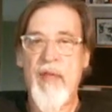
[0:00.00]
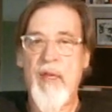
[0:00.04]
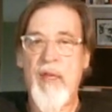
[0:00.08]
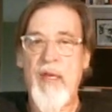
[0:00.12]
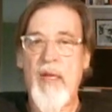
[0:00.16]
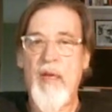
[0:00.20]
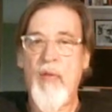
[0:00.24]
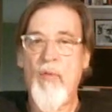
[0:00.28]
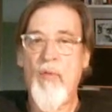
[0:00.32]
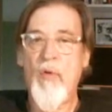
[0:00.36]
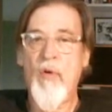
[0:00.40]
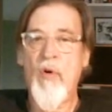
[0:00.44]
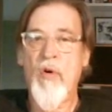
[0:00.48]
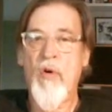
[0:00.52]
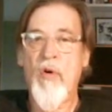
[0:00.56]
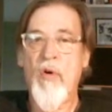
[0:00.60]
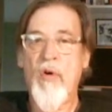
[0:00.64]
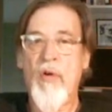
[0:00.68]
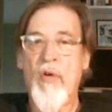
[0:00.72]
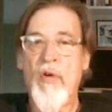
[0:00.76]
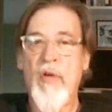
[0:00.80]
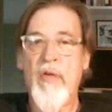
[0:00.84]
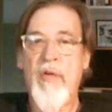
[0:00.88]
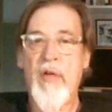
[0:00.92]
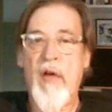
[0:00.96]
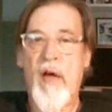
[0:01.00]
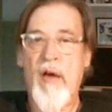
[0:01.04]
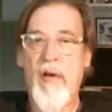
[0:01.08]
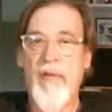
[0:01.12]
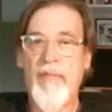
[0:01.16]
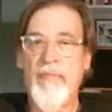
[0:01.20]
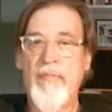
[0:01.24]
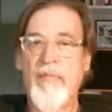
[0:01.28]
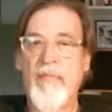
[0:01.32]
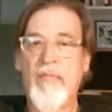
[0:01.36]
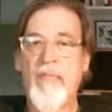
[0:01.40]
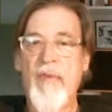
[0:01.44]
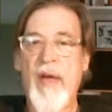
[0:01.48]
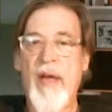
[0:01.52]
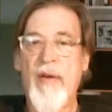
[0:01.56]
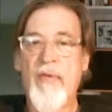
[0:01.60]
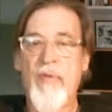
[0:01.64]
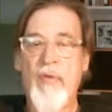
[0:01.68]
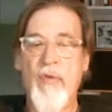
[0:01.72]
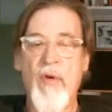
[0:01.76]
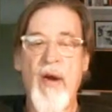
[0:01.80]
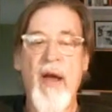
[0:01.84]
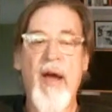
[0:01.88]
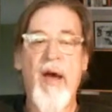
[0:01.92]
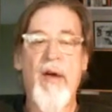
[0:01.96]
It's developed from
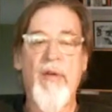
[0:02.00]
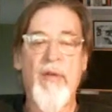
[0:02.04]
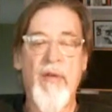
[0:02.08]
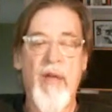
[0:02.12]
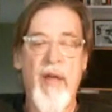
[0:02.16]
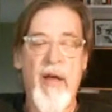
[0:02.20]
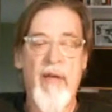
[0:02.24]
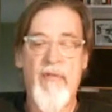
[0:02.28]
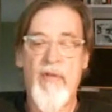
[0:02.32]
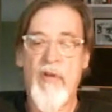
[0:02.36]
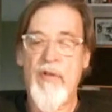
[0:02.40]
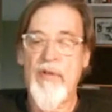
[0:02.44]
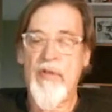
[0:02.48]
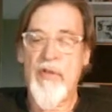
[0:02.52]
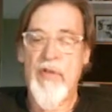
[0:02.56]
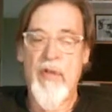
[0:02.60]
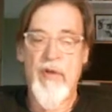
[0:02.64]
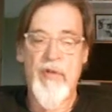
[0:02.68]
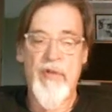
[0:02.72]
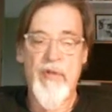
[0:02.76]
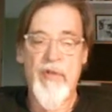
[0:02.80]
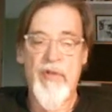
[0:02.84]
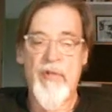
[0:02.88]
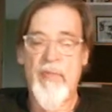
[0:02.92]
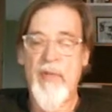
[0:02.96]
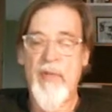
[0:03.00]
assumptions of the